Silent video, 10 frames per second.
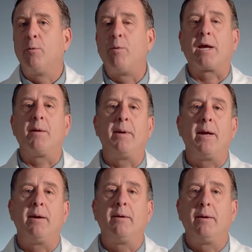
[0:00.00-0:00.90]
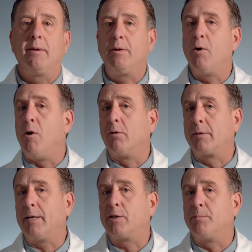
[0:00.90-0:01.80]
recommend you all
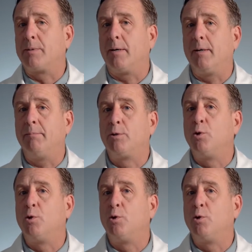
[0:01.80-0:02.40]
take some time